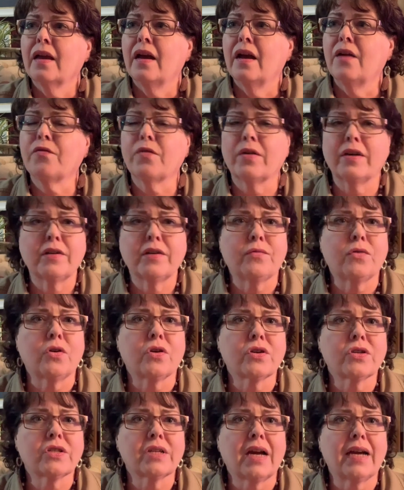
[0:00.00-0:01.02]
a friend of
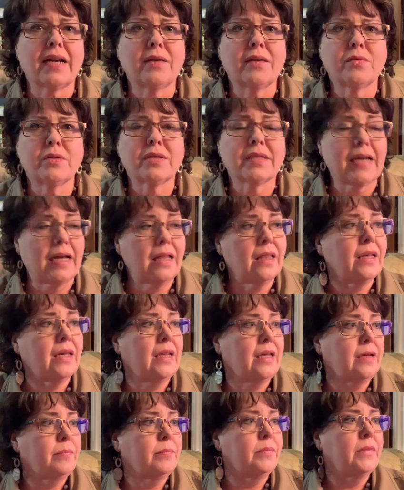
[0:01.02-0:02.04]
ours, I was telling
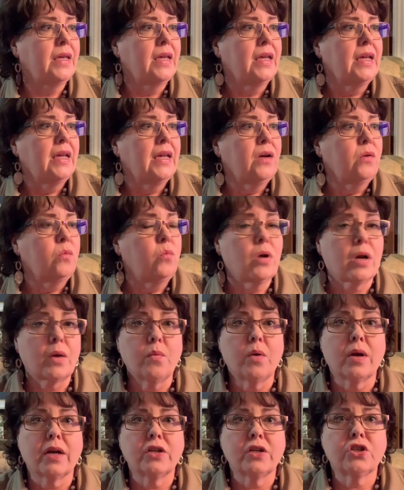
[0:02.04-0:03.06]
him what I
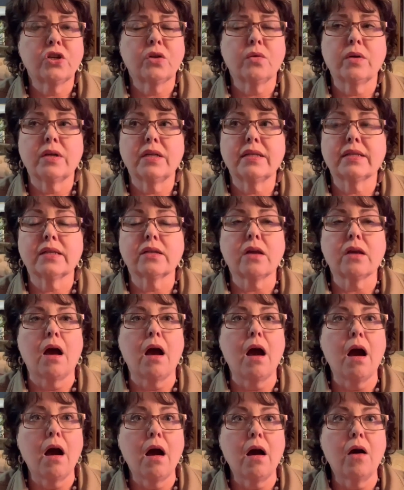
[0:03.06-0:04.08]
want to do. And he said,
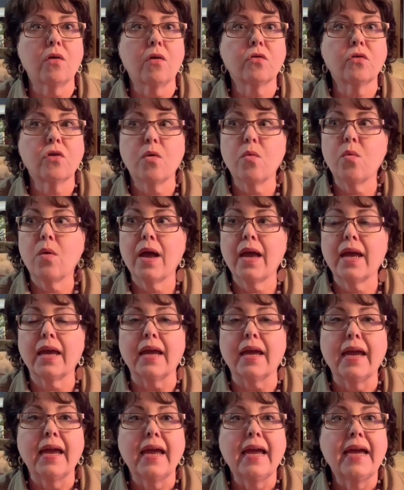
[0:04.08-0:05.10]
oh, no
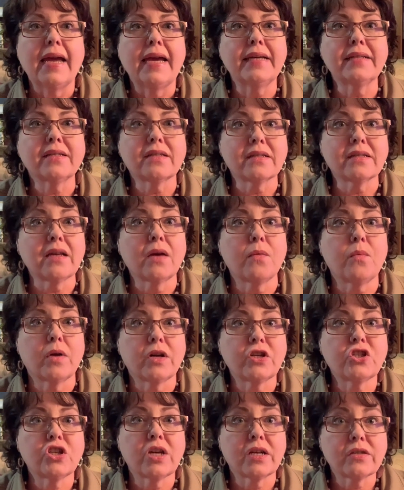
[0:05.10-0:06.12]
way. He says, I want
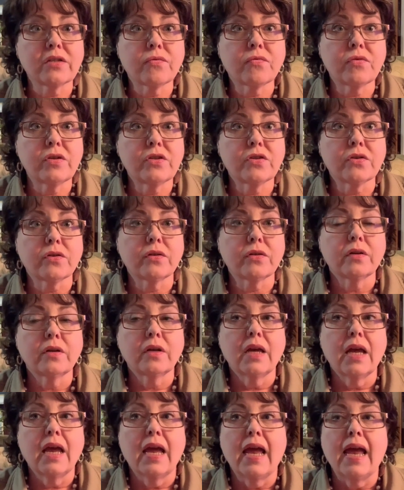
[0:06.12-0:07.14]
a chest freezer.
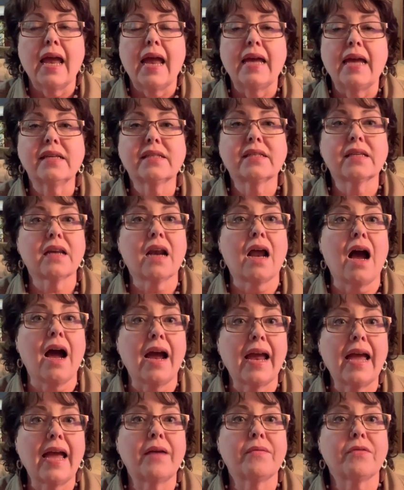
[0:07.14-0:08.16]
He said, I
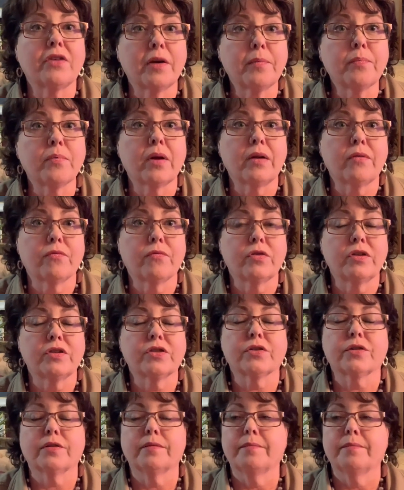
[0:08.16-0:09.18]
have an upright
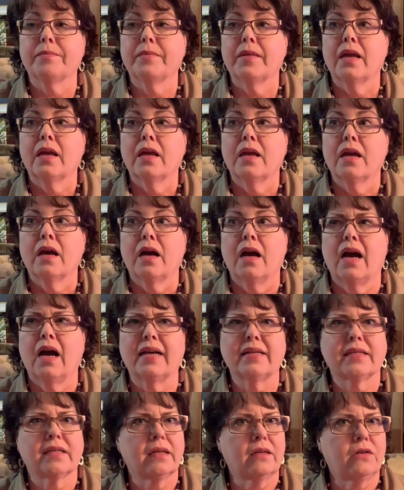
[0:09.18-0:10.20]
freezer. I
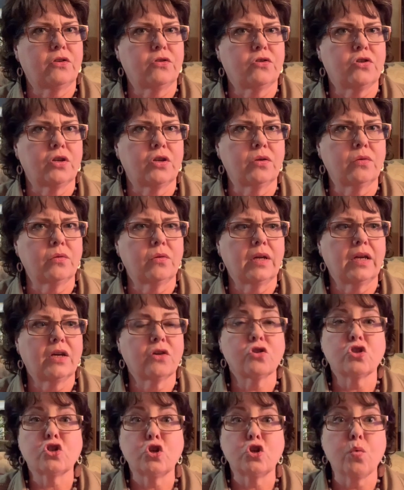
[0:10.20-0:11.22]
said, you do? He
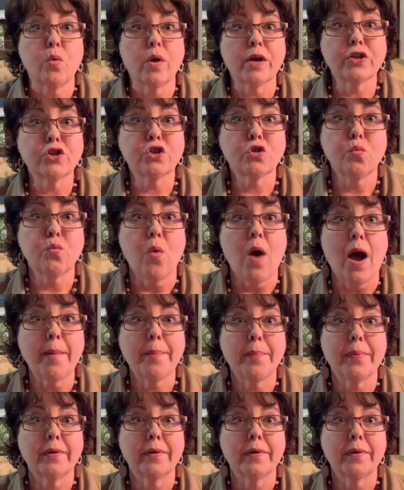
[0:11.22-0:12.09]
goes, do you want to swap?